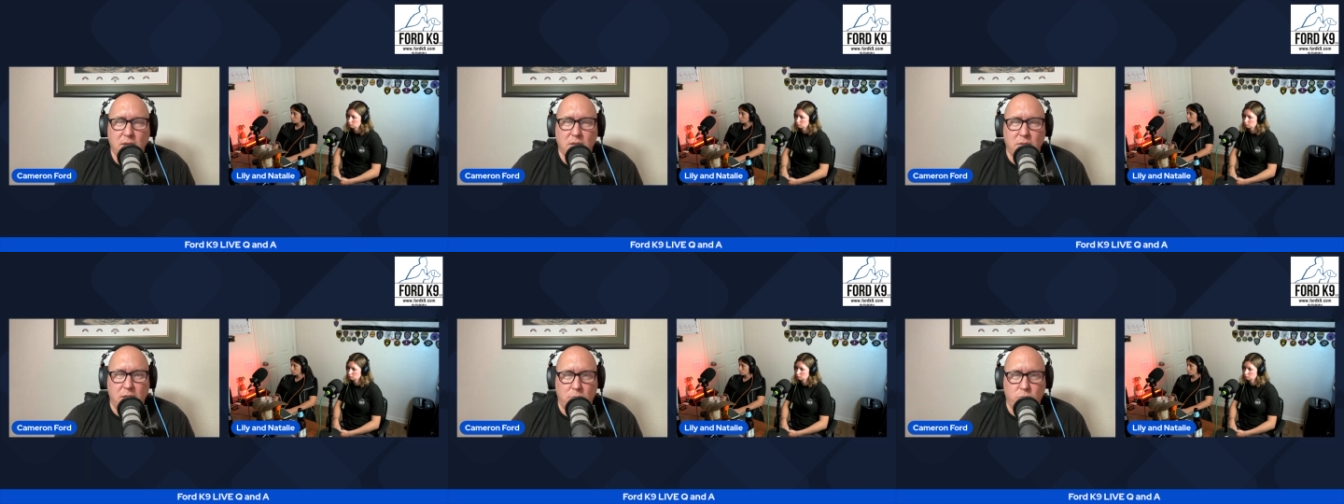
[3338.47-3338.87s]

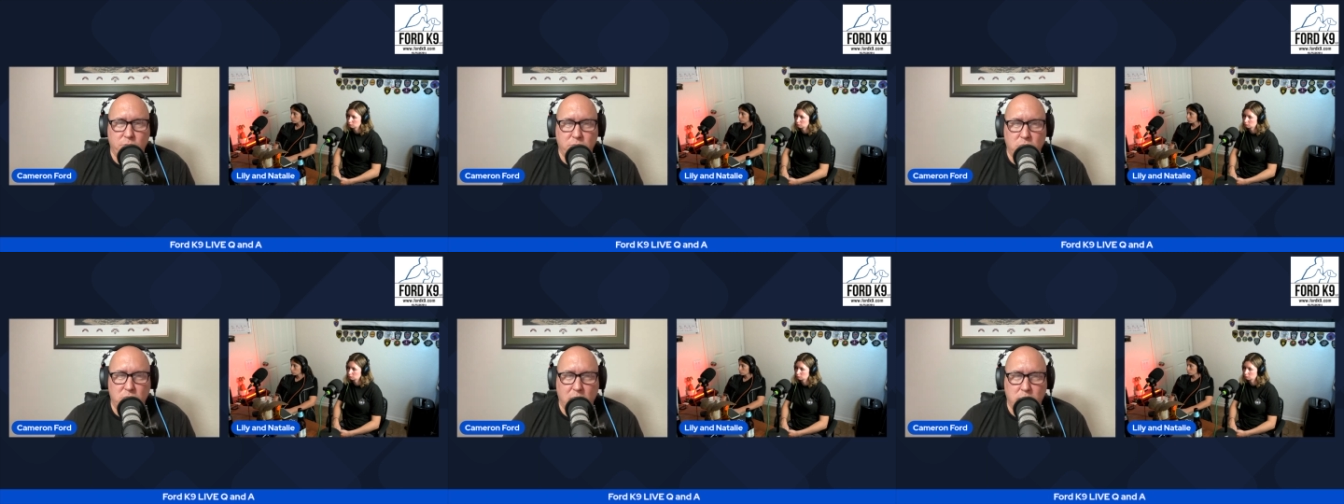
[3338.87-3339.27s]
Then we'll
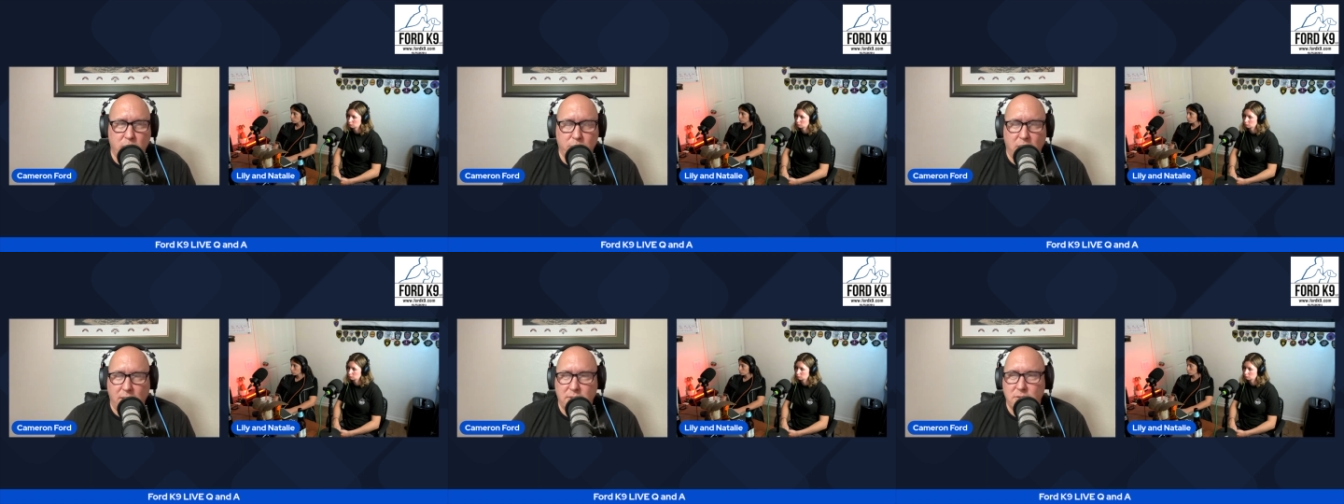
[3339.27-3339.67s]
do double
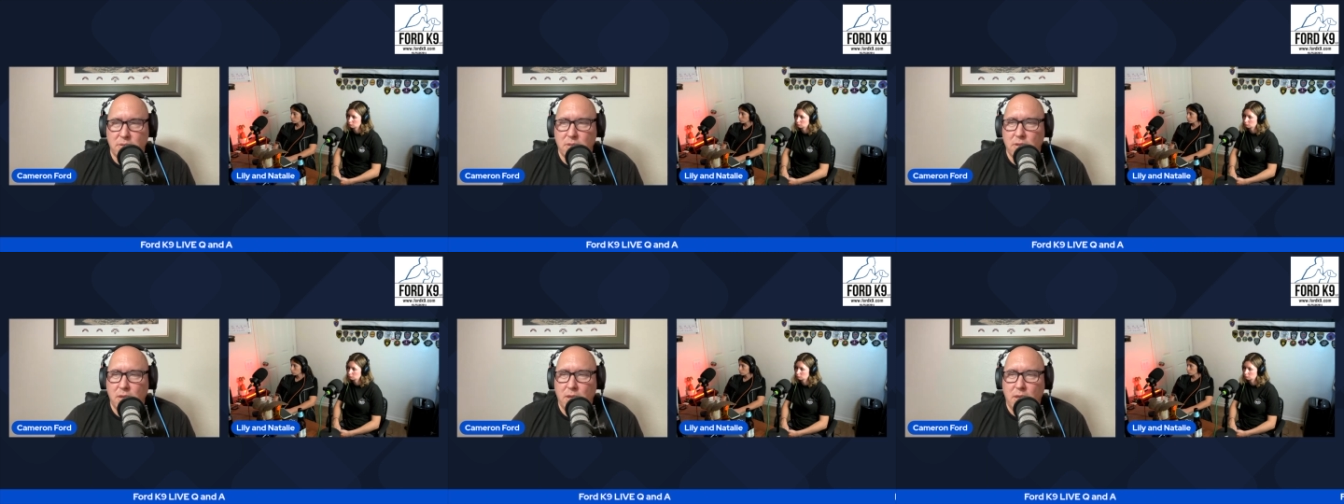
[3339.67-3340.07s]

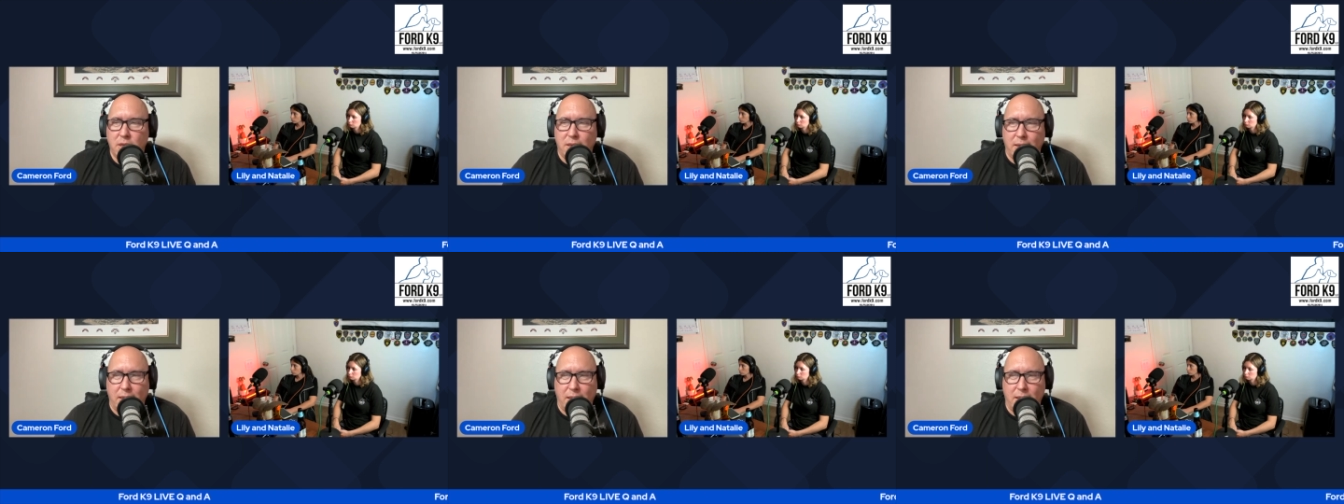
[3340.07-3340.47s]
blinds.
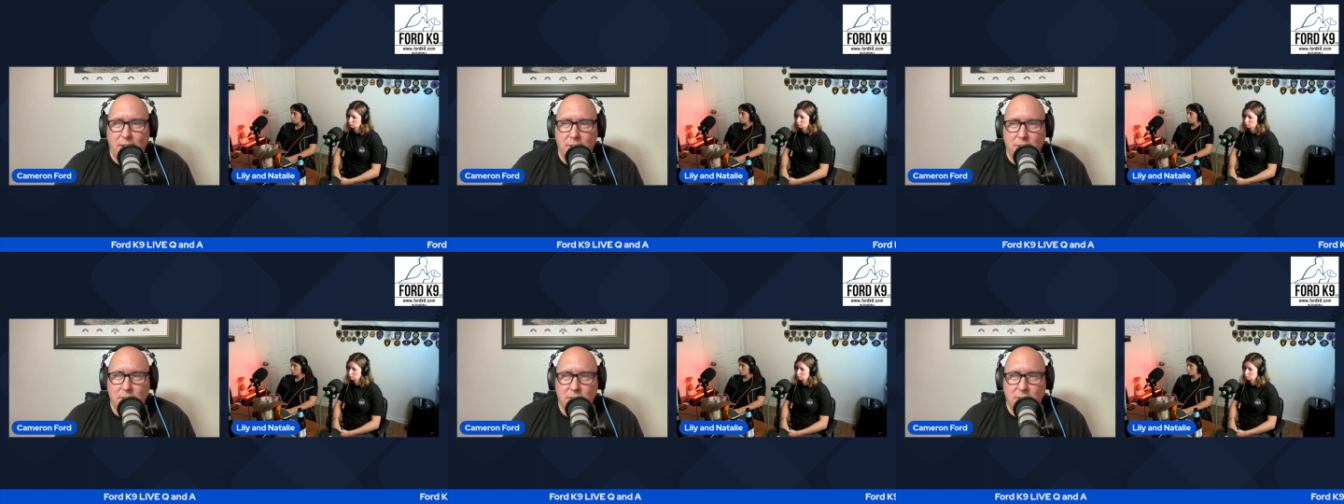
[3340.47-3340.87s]

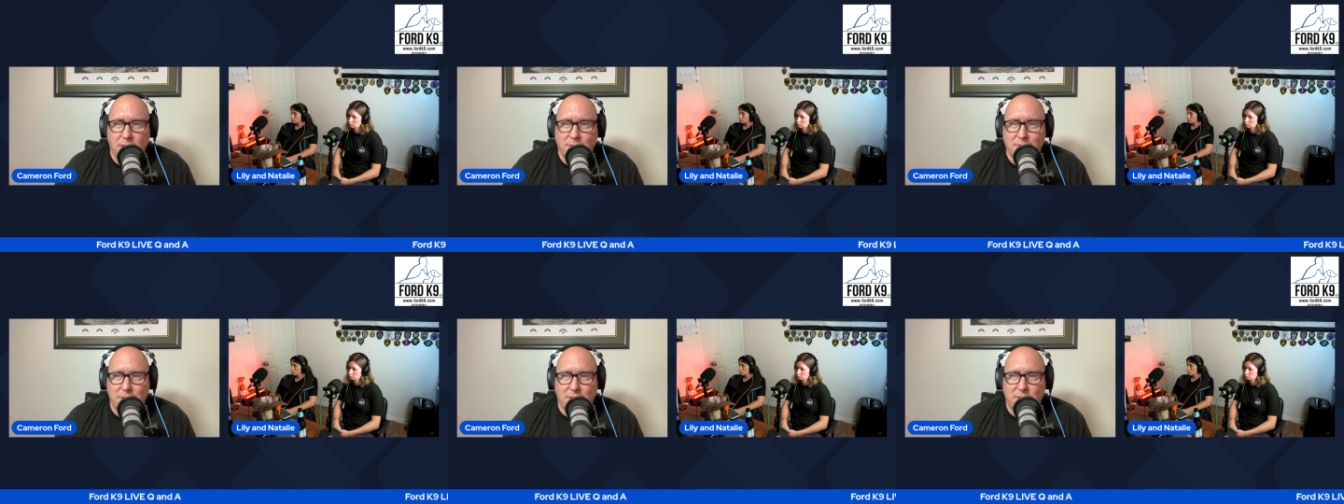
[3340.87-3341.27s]
And
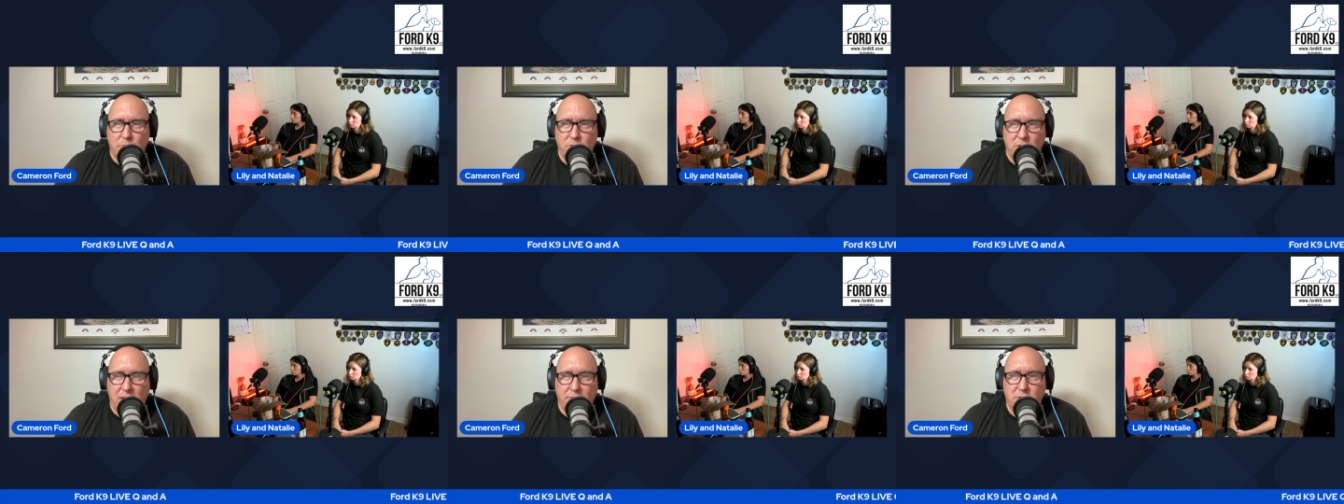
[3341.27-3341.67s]
that's not
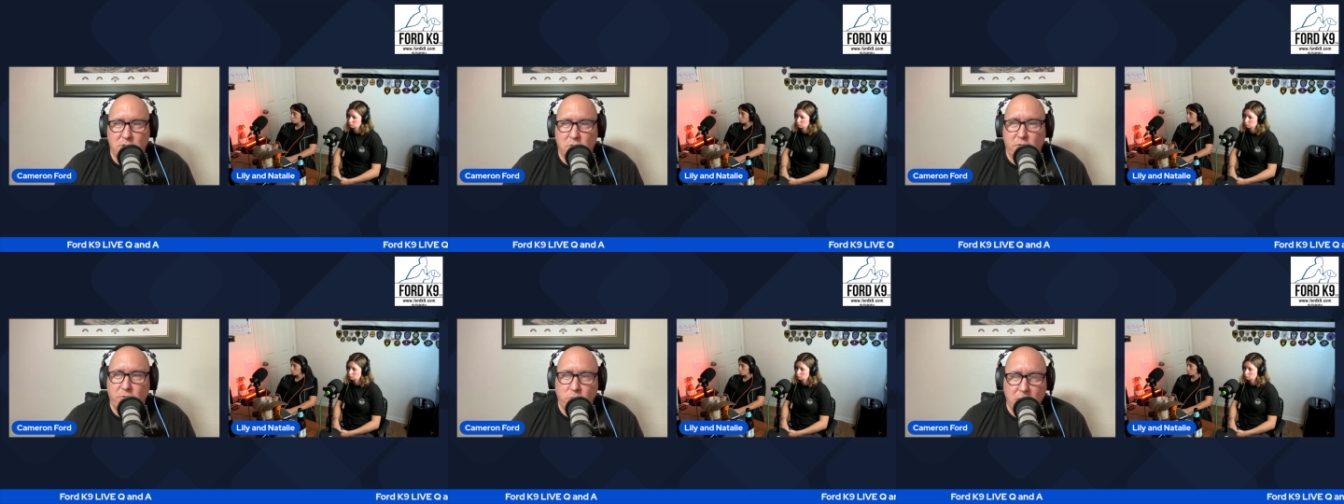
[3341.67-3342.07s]
something you have to
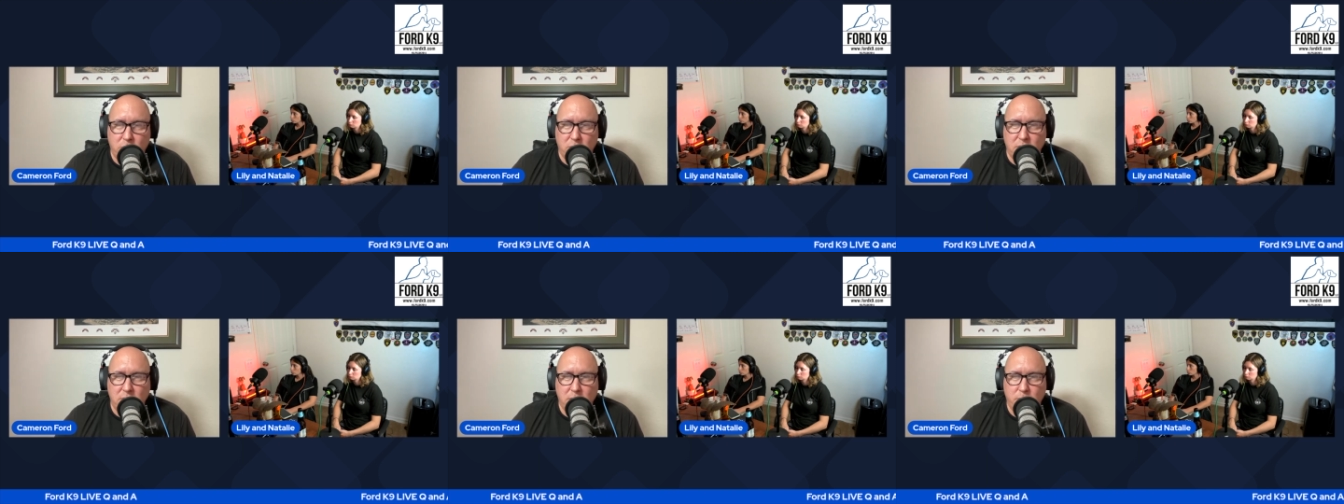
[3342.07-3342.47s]
do
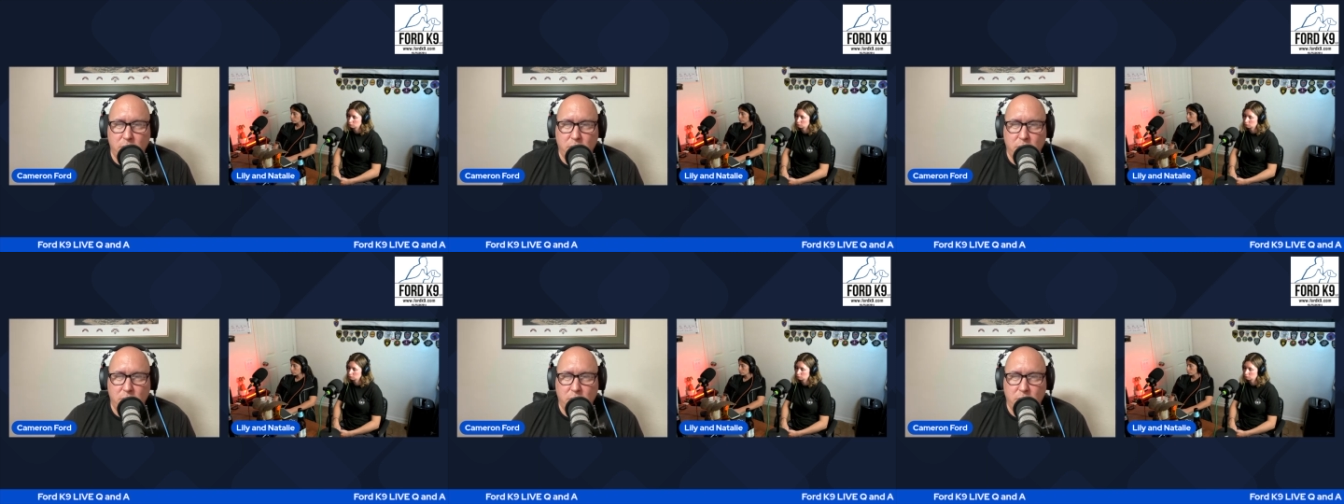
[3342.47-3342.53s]
frequently,